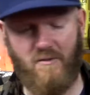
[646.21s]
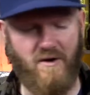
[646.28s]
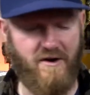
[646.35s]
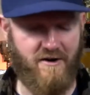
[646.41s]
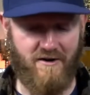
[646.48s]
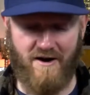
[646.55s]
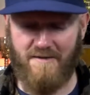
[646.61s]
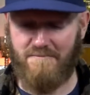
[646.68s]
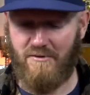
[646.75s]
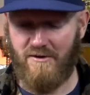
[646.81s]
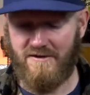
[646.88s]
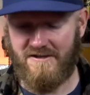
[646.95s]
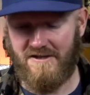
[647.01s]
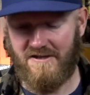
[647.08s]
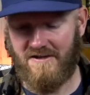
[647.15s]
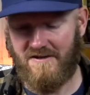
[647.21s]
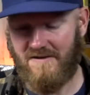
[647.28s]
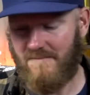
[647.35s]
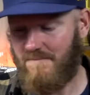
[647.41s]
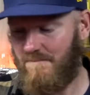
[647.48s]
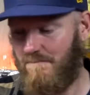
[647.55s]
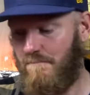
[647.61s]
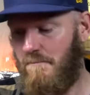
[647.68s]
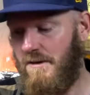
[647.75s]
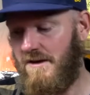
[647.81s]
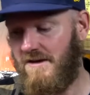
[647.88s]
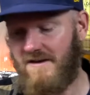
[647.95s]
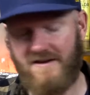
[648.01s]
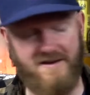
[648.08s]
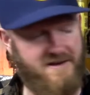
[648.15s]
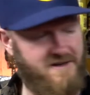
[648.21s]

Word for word: winner, I put B.